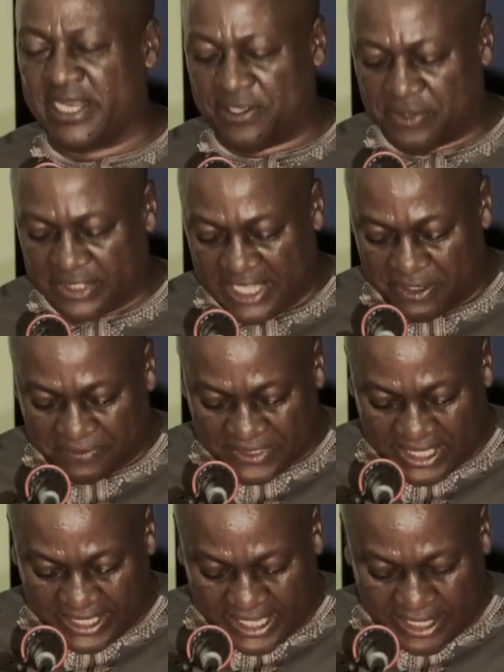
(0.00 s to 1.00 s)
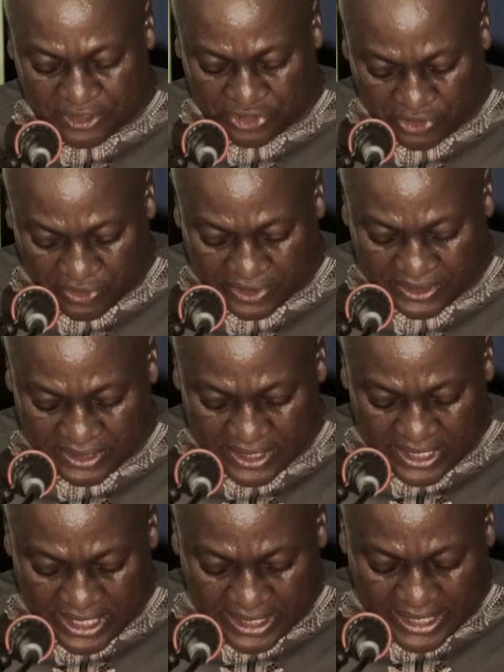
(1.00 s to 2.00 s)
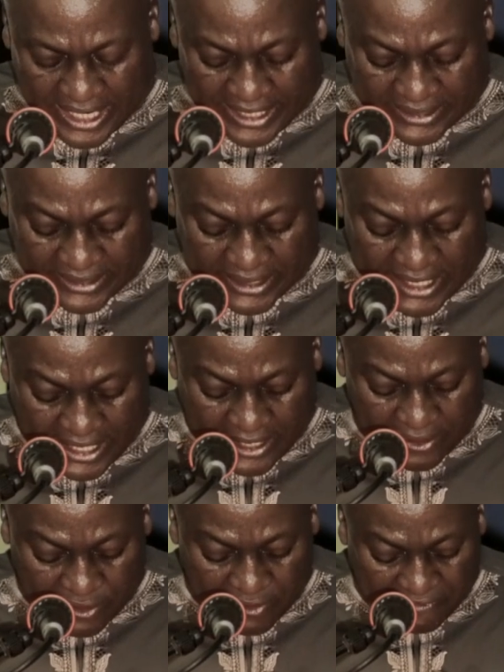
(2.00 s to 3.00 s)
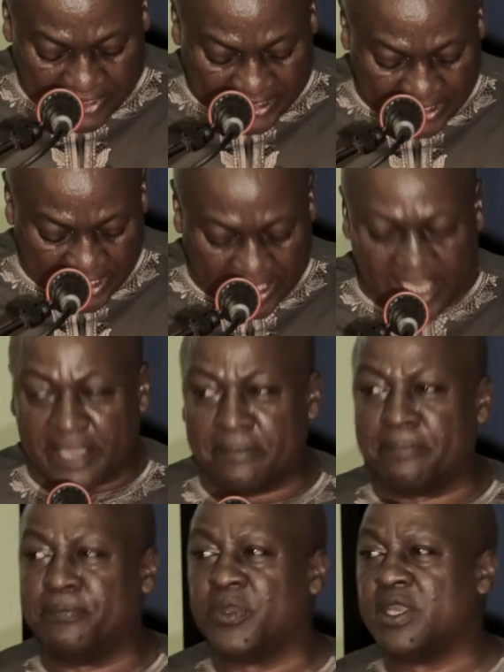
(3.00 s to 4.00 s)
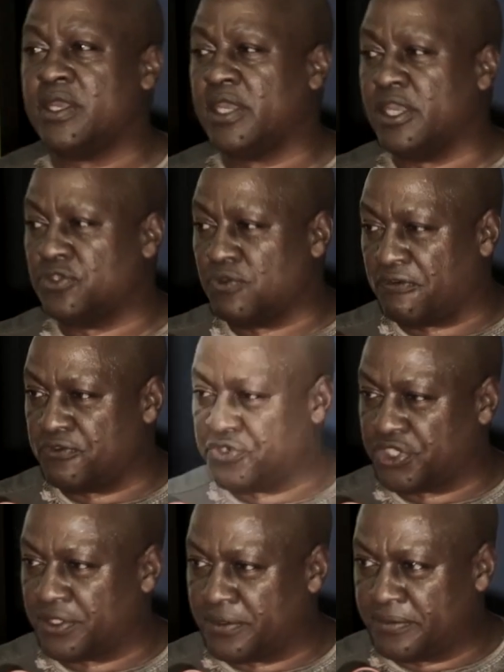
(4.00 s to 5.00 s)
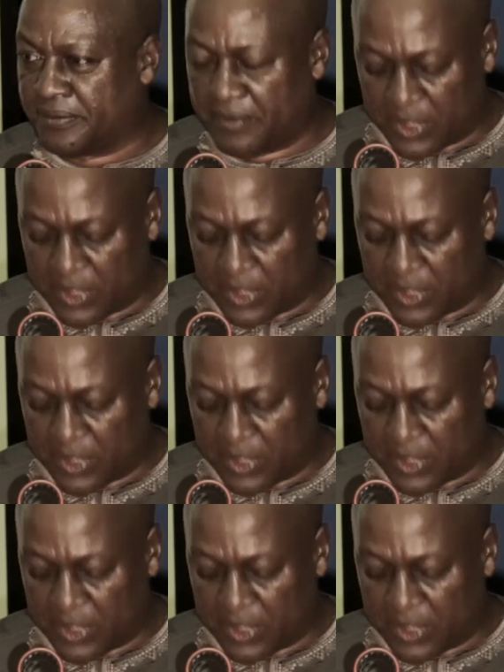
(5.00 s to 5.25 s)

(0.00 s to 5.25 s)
that he was head of state, he ensured that the university came into fruition.